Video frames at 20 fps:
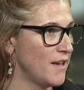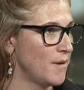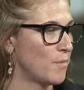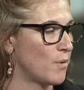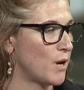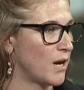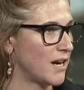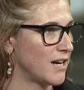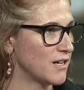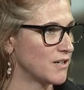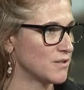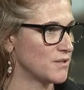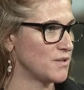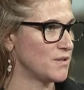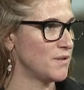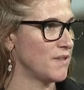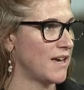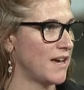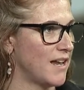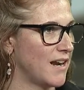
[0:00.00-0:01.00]
Prior
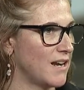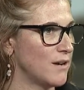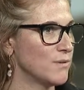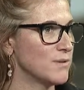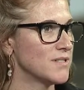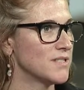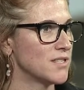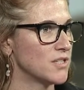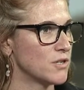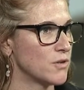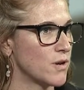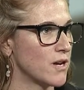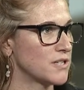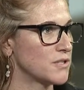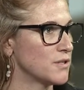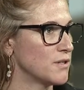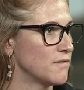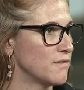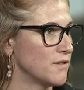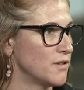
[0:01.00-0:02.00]
to that, I was the
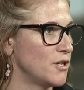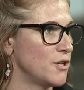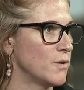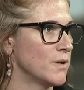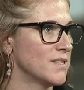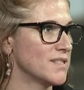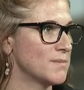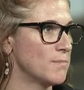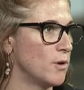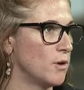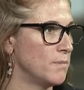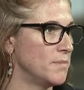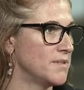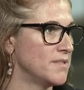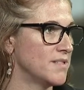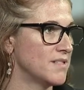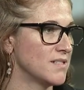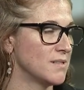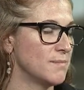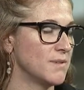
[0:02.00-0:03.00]
director for the U.S. Small
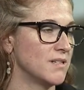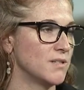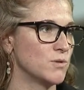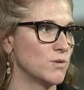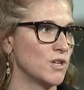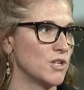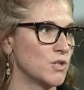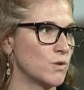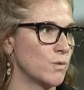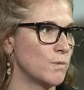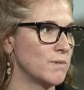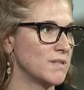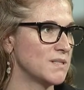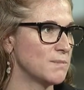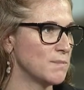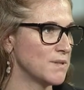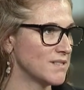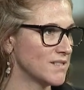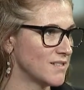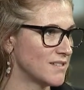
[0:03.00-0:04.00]
Business Administration Women's
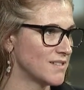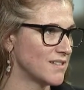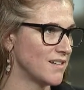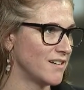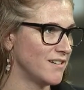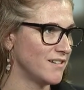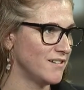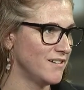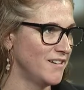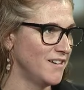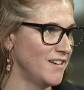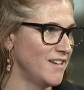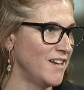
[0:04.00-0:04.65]
Business Center.